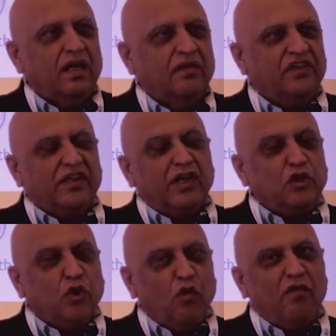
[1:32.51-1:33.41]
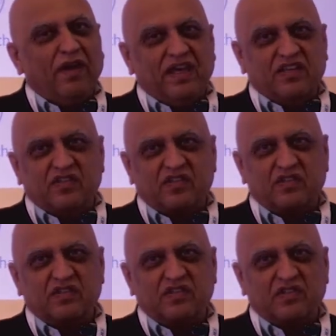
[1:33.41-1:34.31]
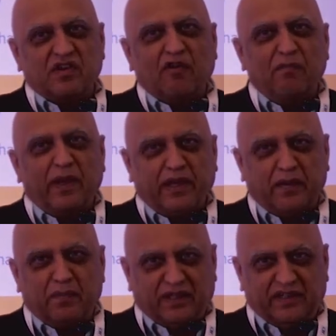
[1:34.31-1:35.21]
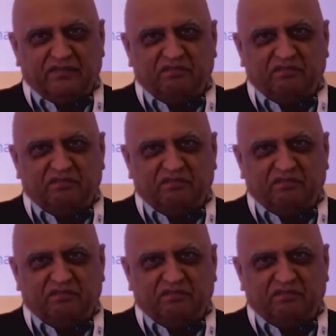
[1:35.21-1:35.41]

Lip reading: There are two ways of making money.